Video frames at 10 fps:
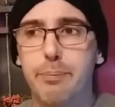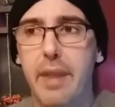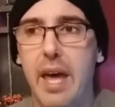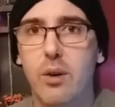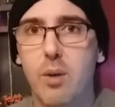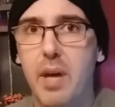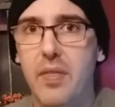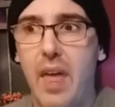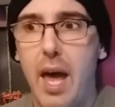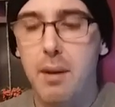I don't know about
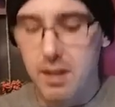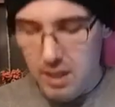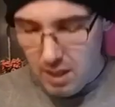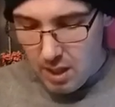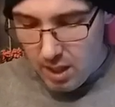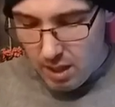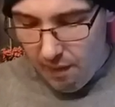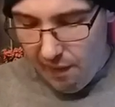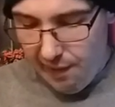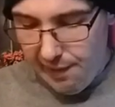that.
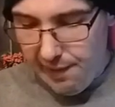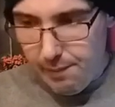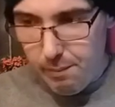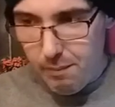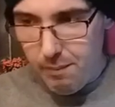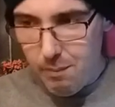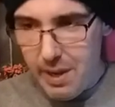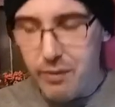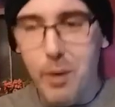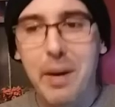Uh...
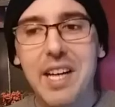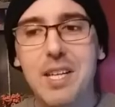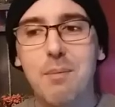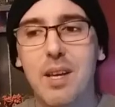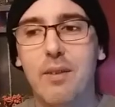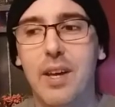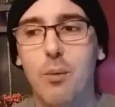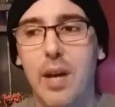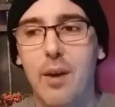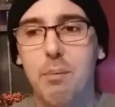It reminded me of, like,
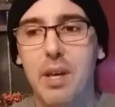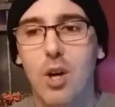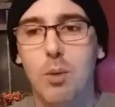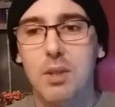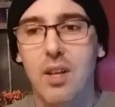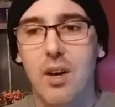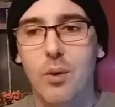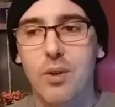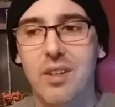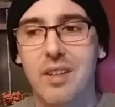when I would be home
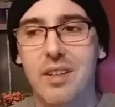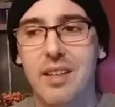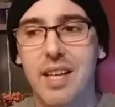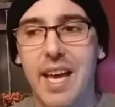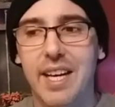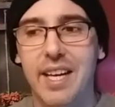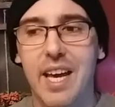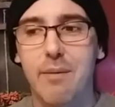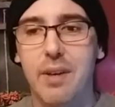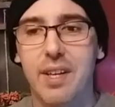alone and I'd
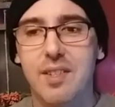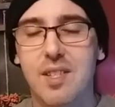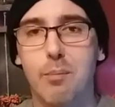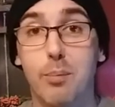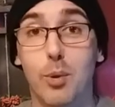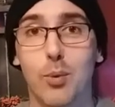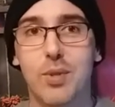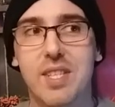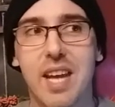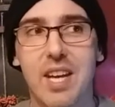have, like, some booze
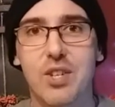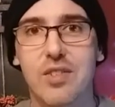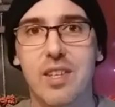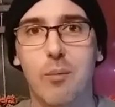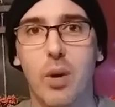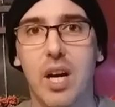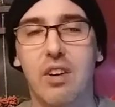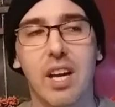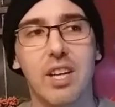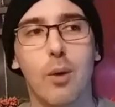stashed somewhere
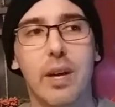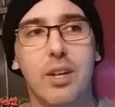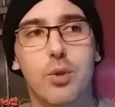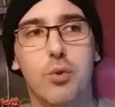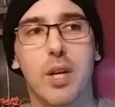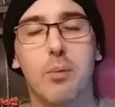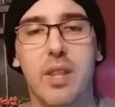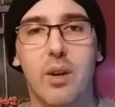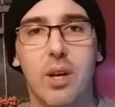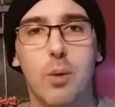and I know I could drink
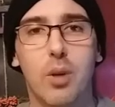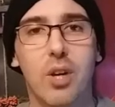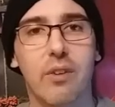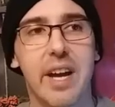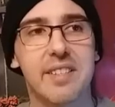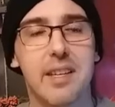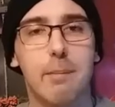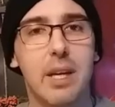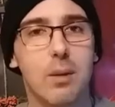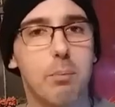without anyone harassing
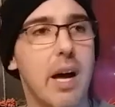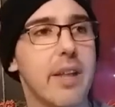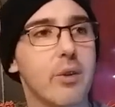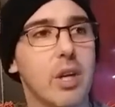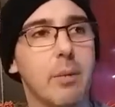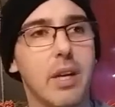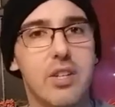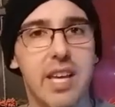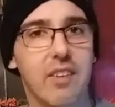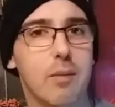me or bothering me or
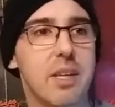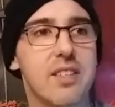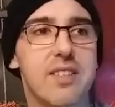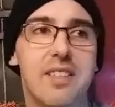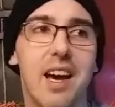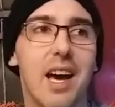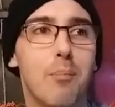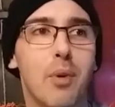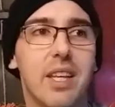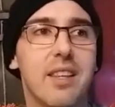telling me to
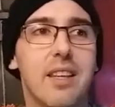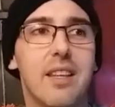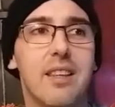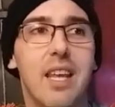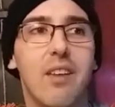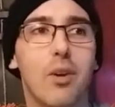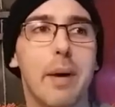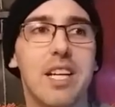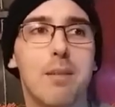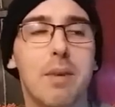stop. Like, it
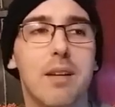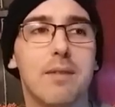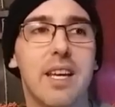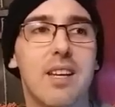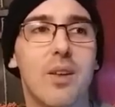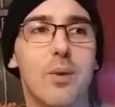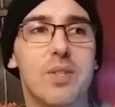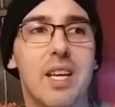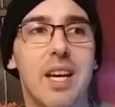reminded me of, like, those